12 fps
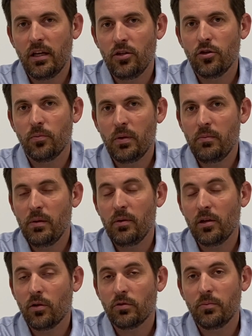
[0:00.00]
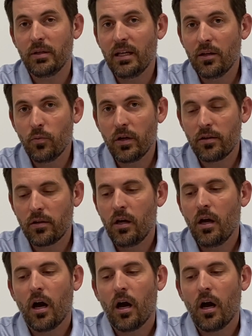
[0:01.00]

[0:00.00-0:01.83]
in your PPP loan to begin with